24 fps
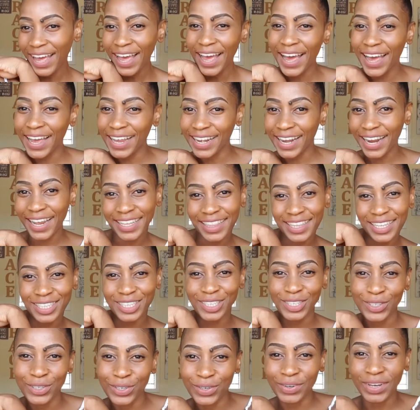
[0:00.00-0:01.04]
I like that
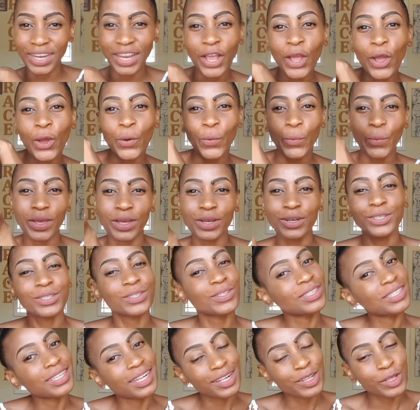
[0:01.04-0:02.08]
story. We're going to
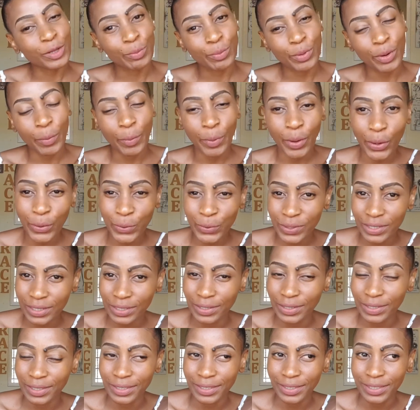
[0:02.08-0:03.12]
tell the
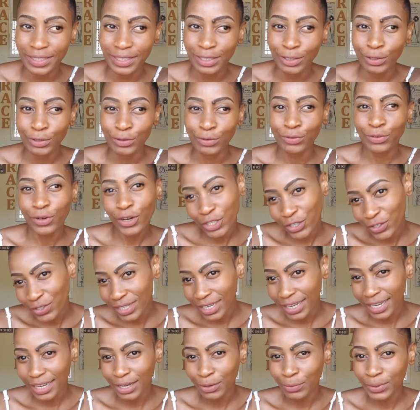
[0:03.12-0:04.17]
proposal.
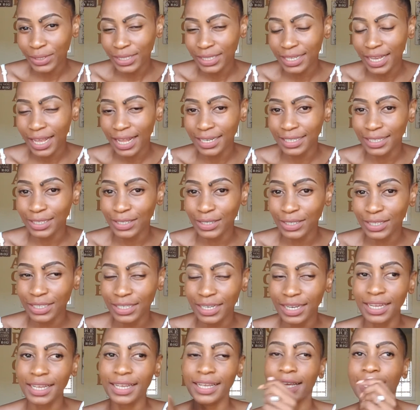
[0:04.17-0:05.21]
Fortunately,
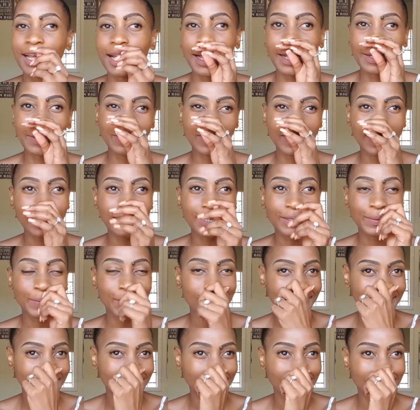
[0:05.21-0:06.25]
I'll tell it when
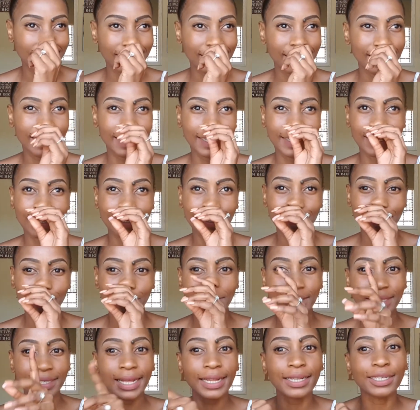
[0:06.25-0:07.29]
he's here. We'll
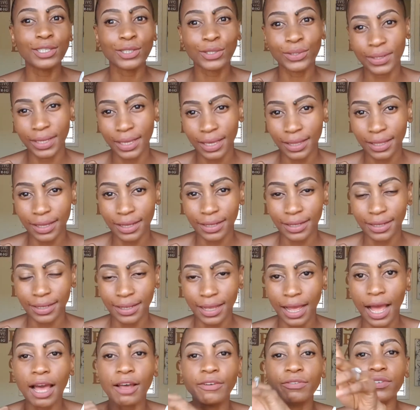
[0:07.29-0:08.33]
tell it together
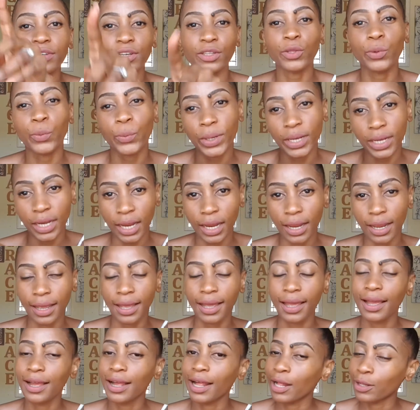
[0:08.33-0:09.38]
after the wedding.
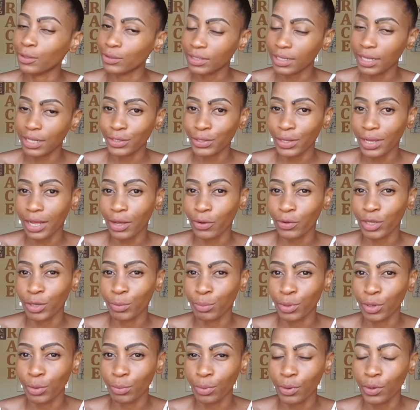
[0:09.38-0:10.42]
I'll tell you how he
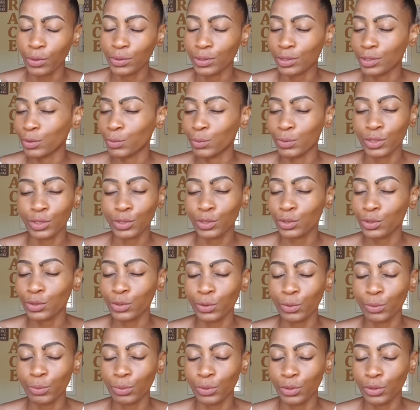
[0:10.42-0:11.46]
proposed. It was so
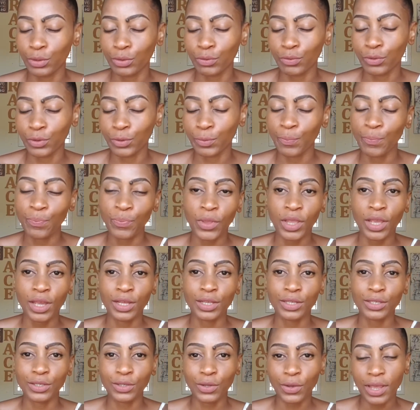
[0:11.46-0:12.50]
beautiful.
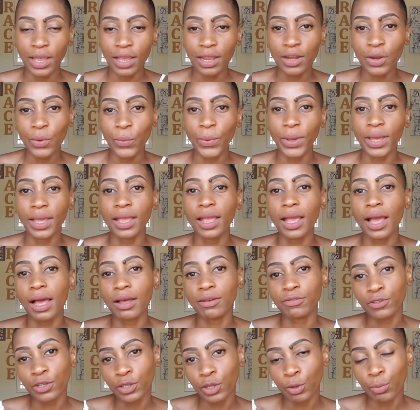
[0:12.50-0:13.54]
So anyway,
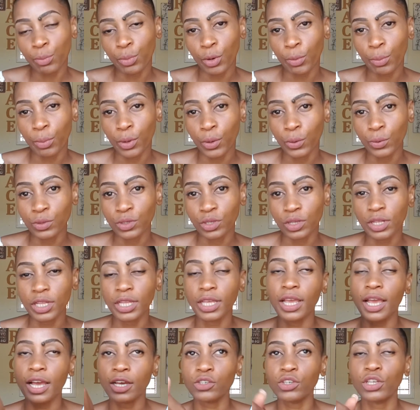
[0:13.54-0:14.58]
after the proposal, he
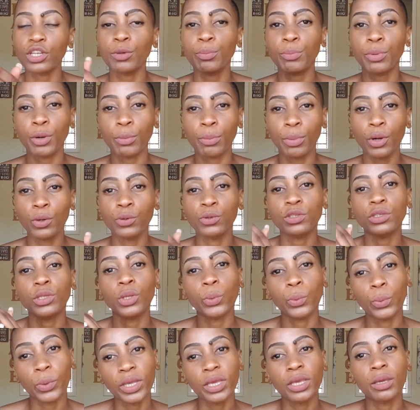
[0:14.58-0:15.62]
actually proposed the
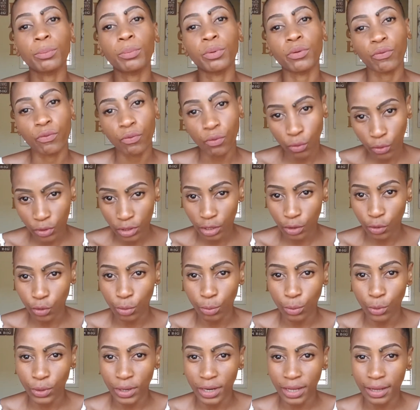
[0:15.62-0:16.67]
week before the
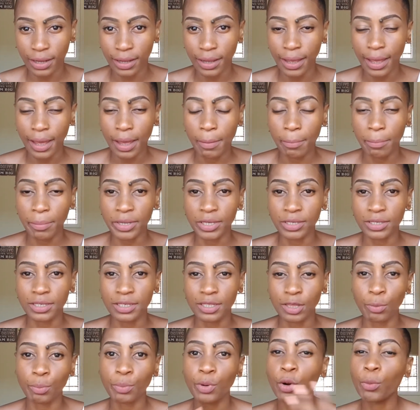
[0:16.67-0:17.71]
Lobola, but the
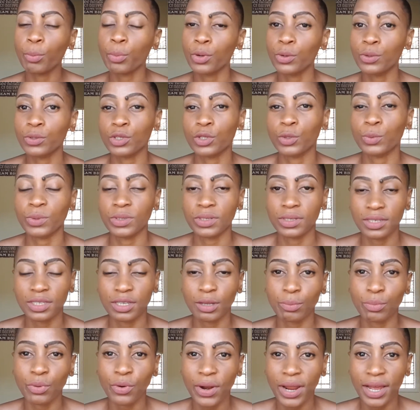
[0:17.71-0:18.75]
proposal was a
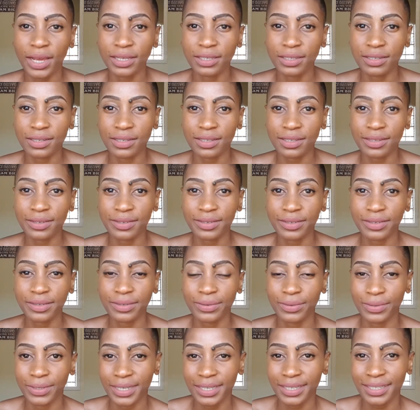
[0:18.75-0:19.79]
surprise,
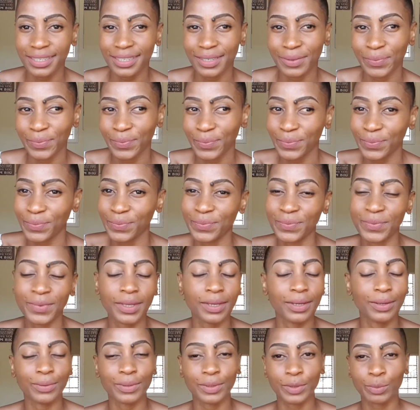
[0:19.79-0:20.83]
right?
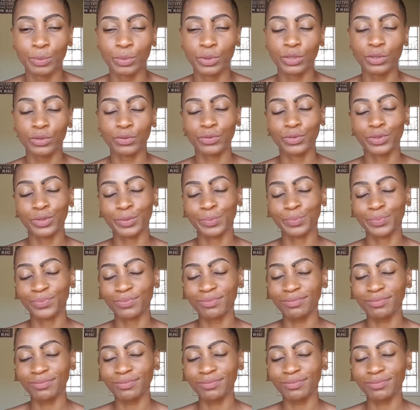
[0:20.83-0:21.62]
It was beautiful.